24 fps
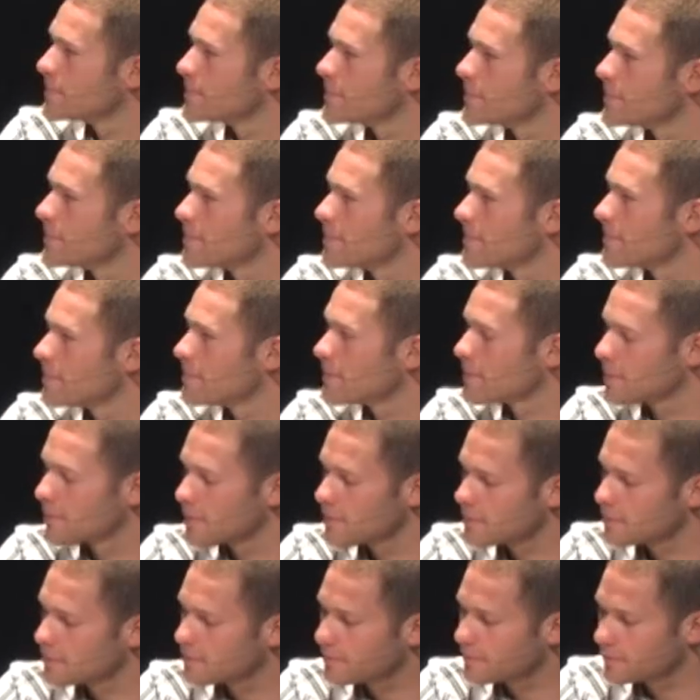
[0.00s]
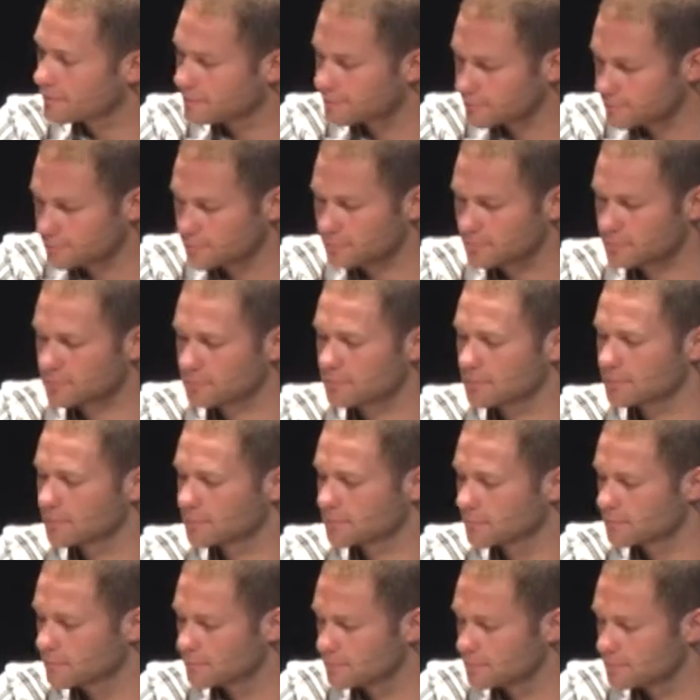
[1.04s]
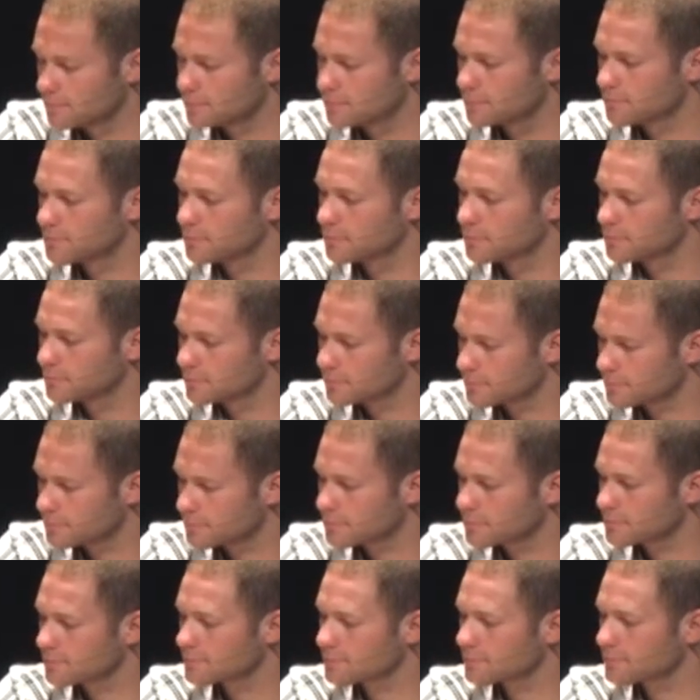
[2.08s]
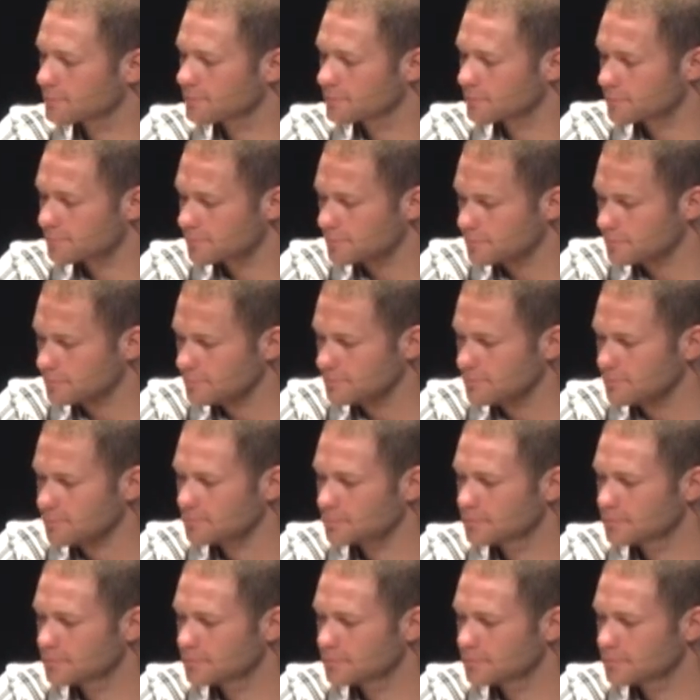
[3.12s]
[no speech]